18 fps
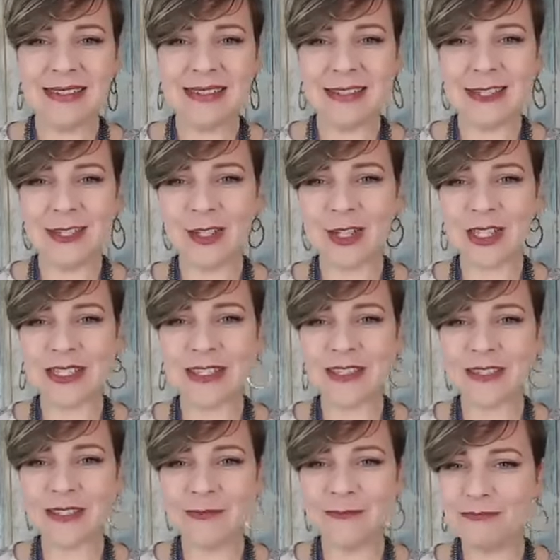to
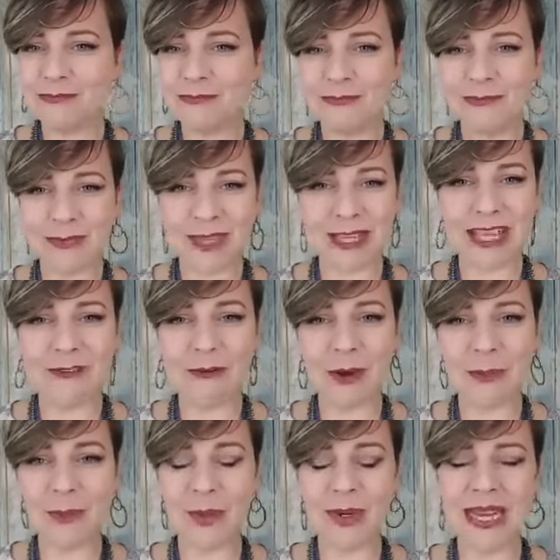just give
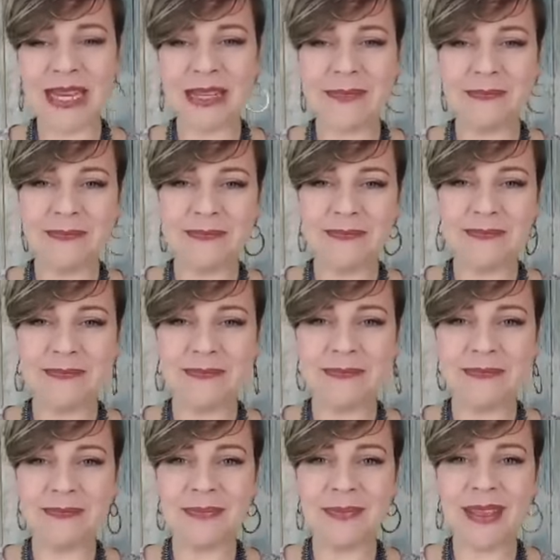up on it.
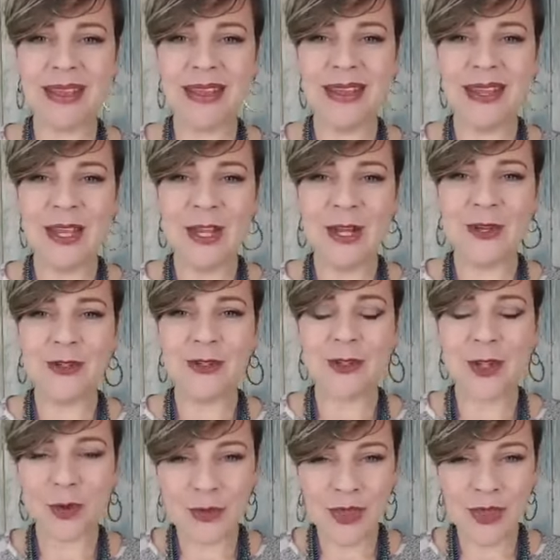So